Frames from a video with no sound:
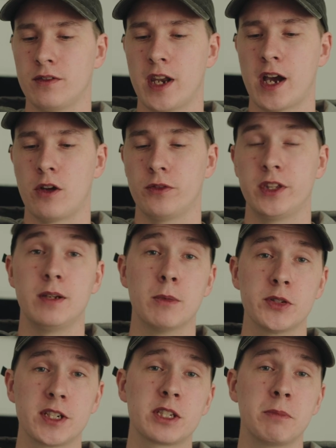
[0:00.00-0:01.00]
Now, the
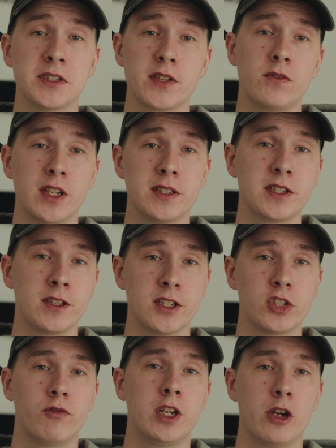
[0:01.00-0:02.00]
most expensive lens in
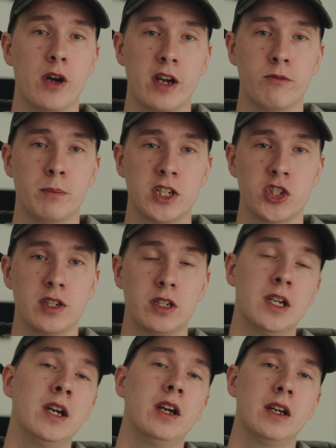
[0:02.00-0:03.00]
this video I've mentioned
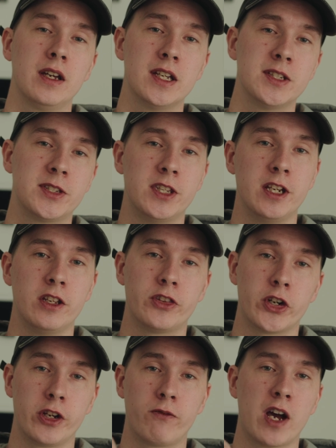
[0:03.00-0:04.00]
is the
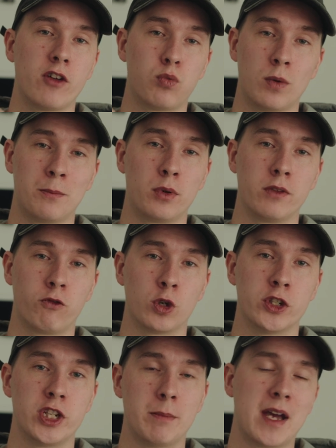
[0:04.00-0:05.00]
35
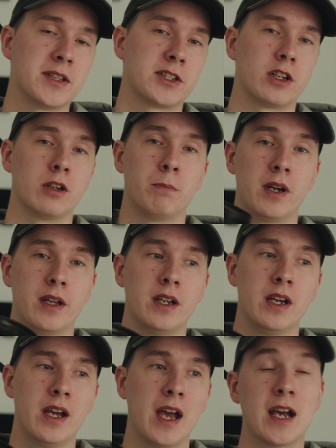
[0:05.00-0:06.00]
1.4 G Master, but
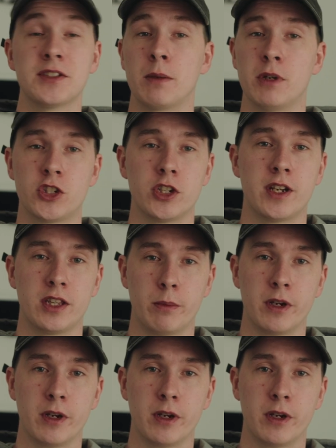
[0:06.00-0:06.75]
as I mentioned at the